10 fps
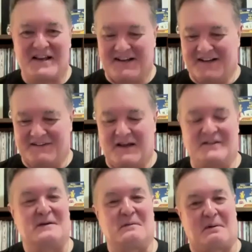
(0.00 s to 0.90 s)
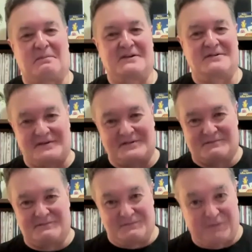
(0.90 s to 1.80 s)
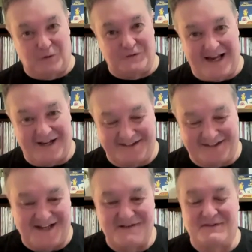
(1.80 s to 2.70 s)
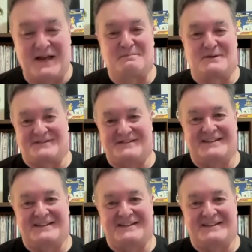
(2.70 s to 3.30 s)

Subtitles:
I think you probably just fall down at the end of that, but